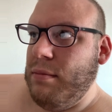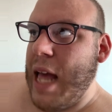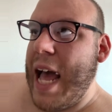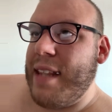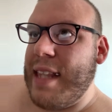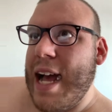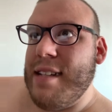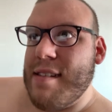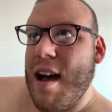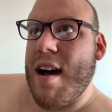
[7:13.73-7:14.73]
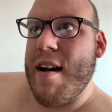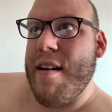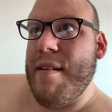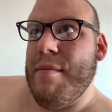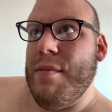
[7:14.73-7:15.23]
at that
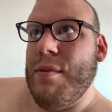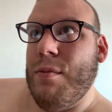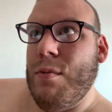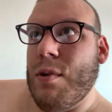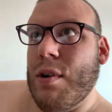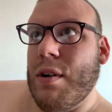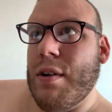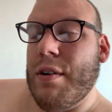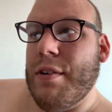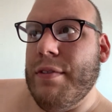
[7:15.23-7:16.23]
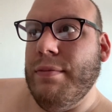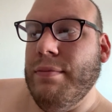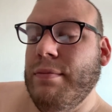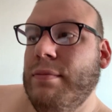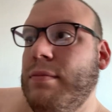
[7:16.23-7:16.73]
time were
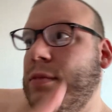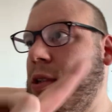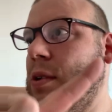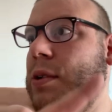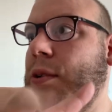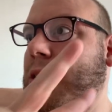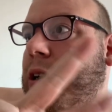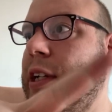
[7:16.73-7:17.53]
Law and Order,